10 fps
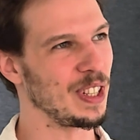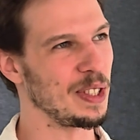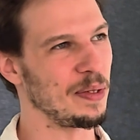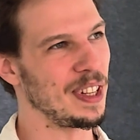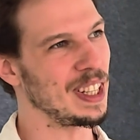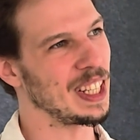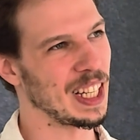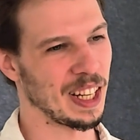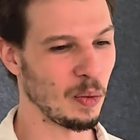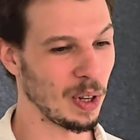is feeling
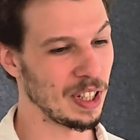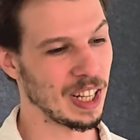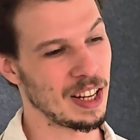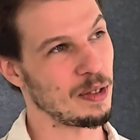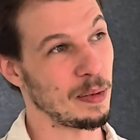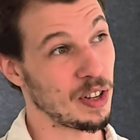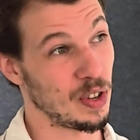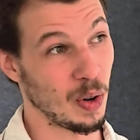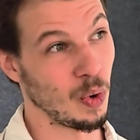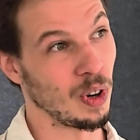and what the customer
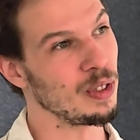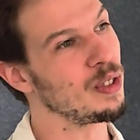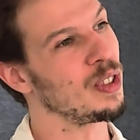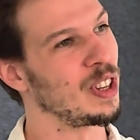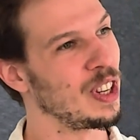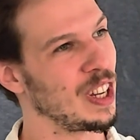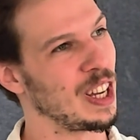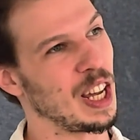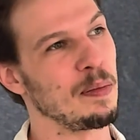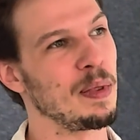actually wants,
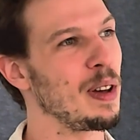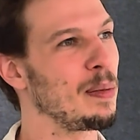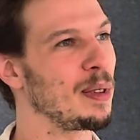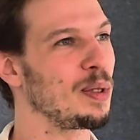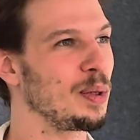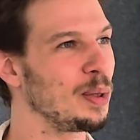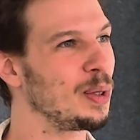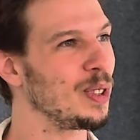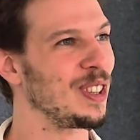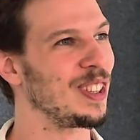and be able to